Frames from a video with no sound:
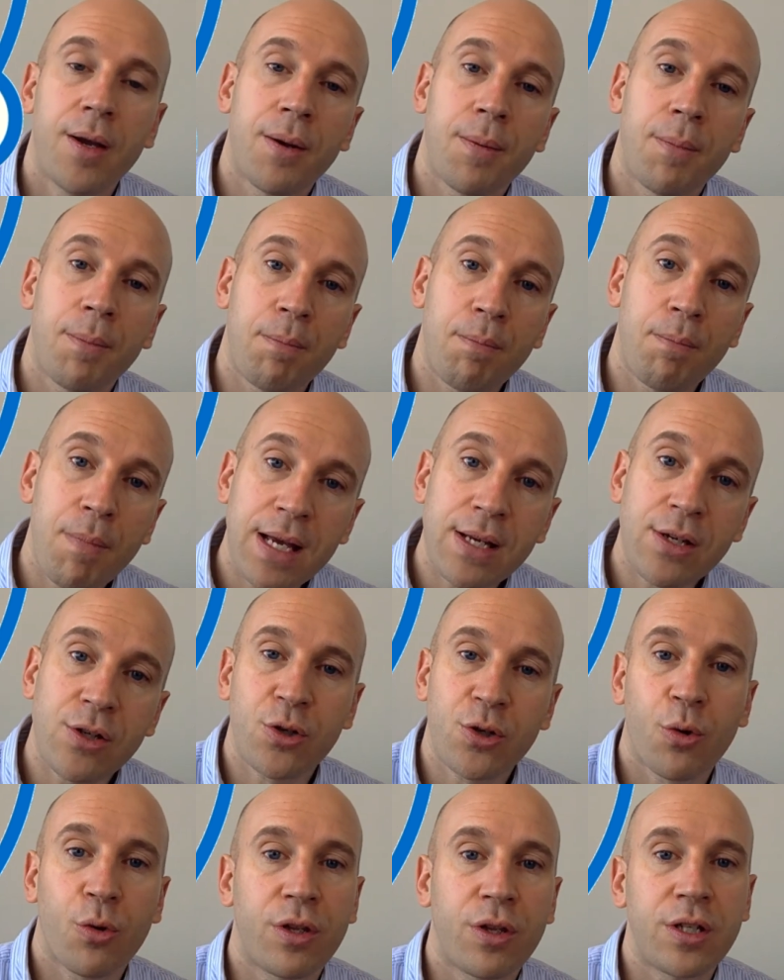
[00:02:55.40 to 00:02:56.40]
Make
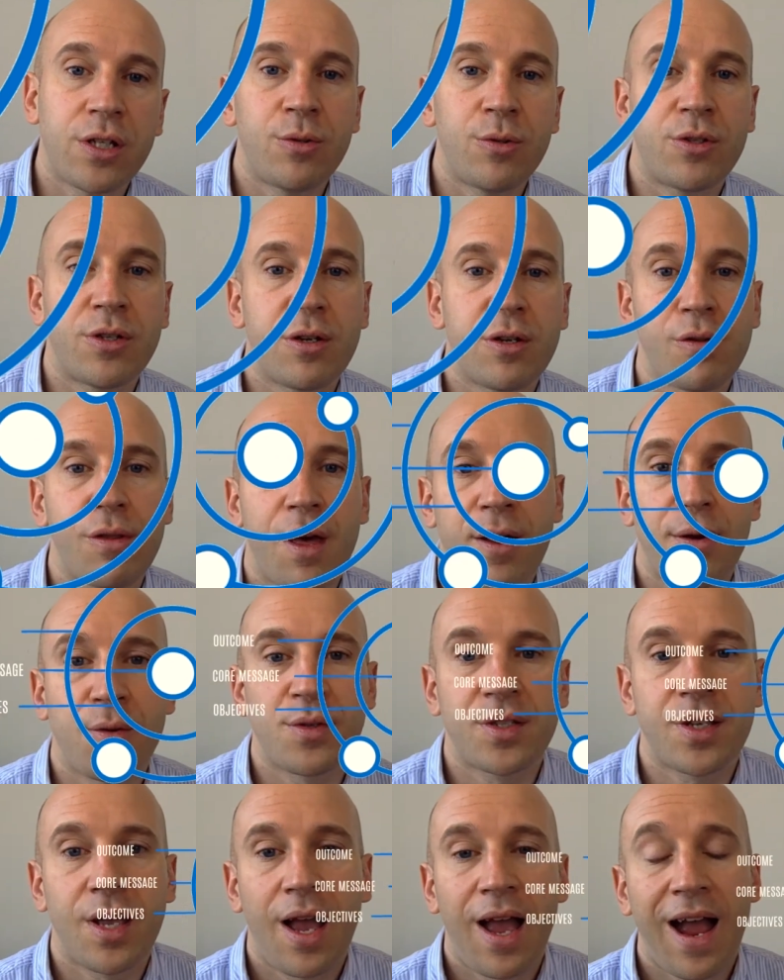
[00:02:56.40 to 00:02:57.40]
sure that you do
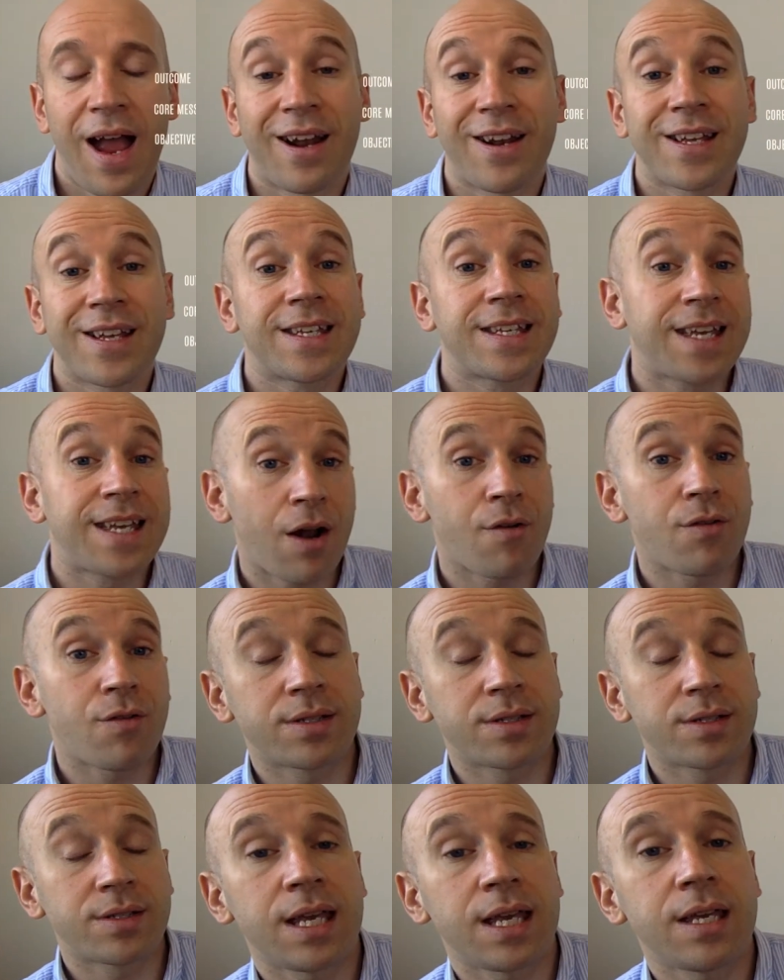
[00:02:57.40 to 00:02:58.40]
those, and I
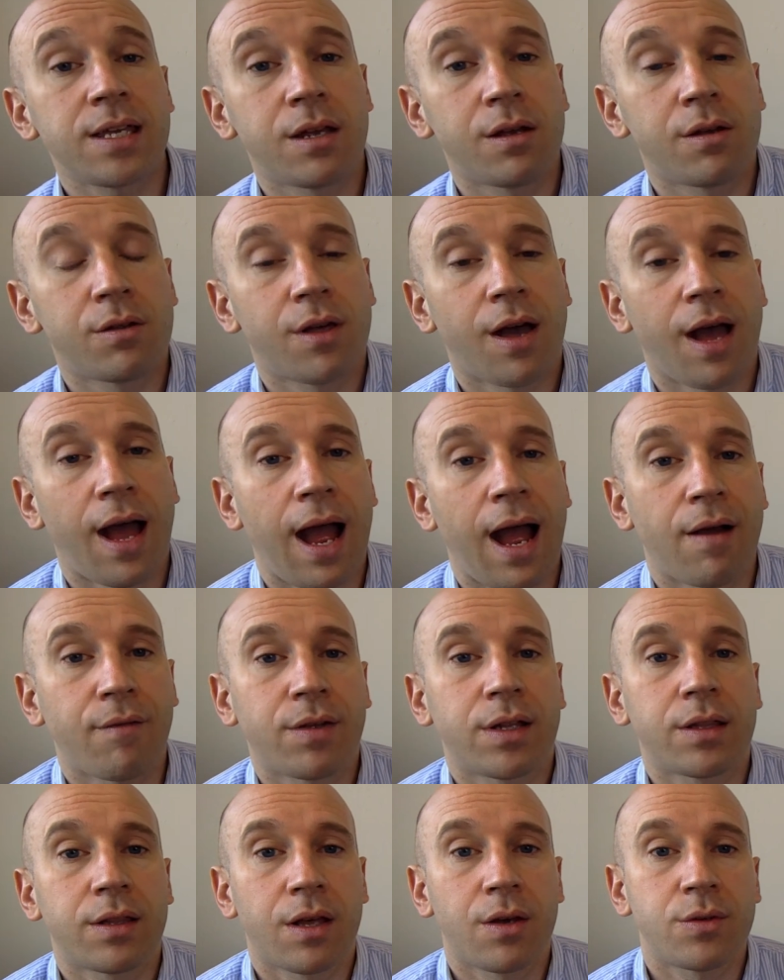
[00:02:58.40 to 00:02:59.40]
guarantee you that
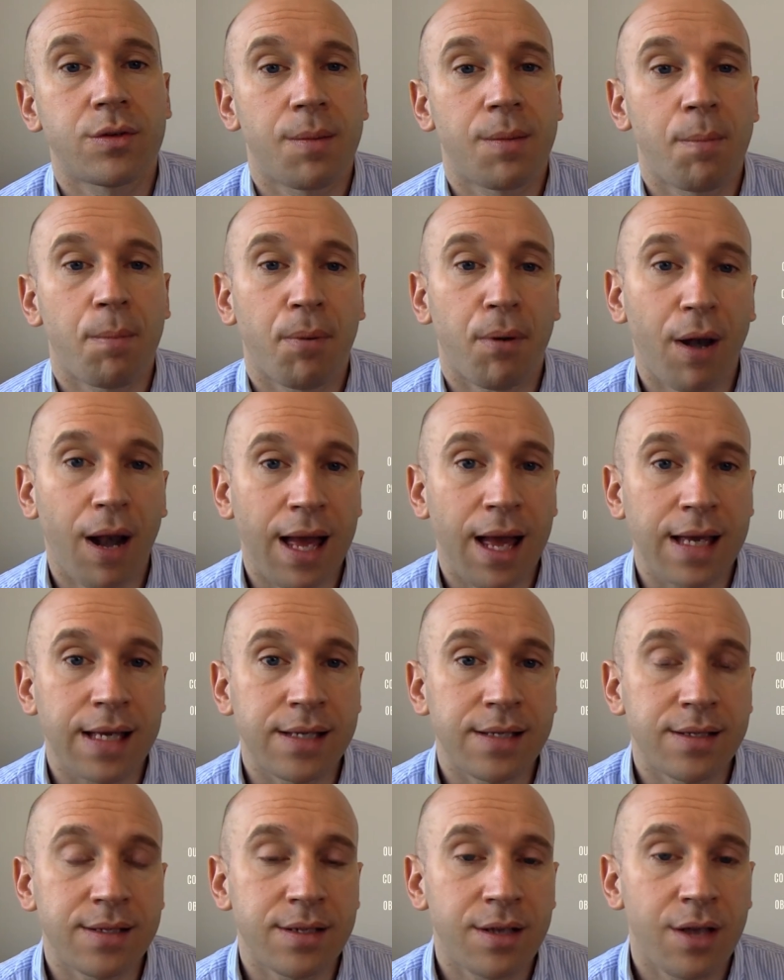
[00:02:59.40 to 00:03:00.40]
having those in
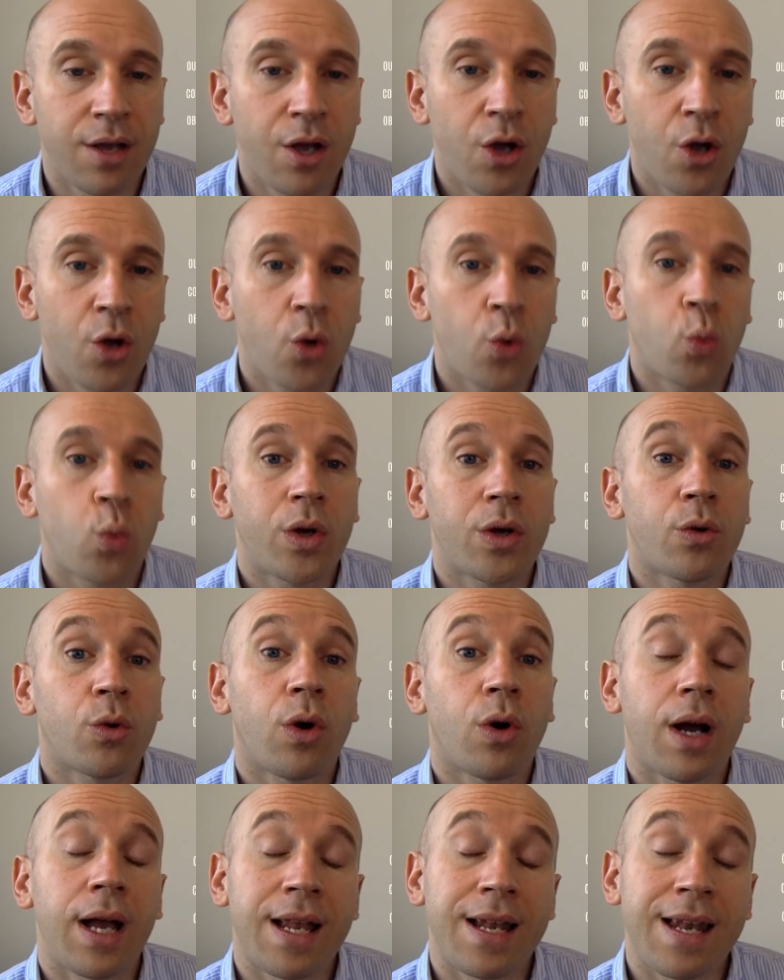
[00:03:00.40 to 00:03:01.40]
place
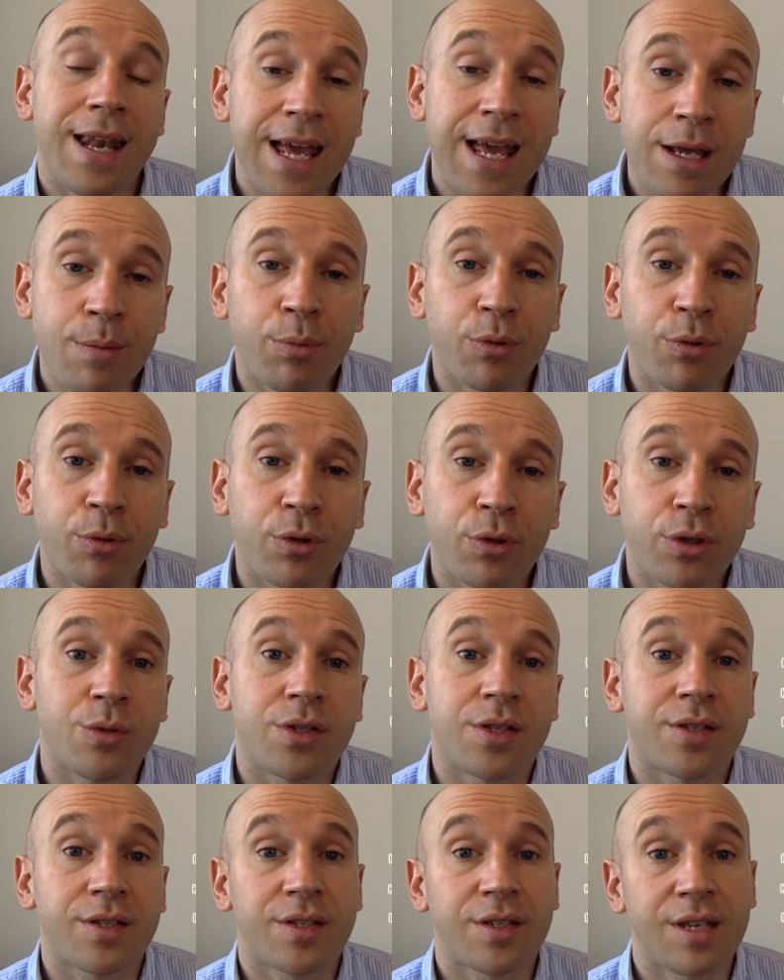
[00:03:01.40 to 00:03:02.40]
will enable you
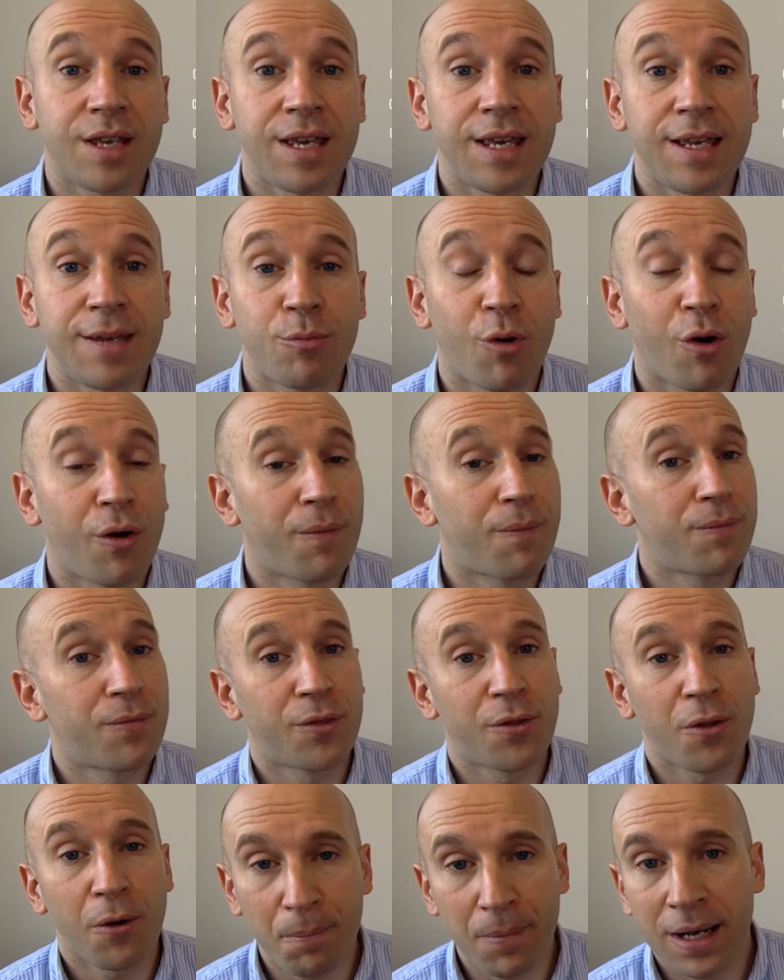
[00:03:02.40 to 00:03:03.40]
to see what
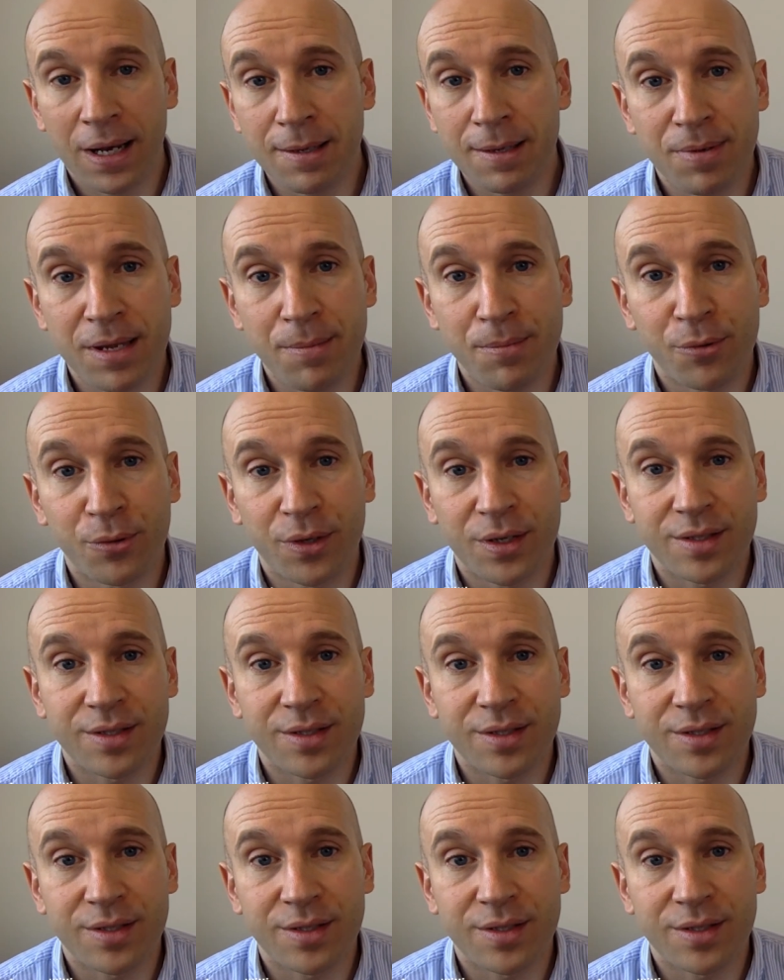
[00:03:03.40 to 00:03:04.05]
not many people can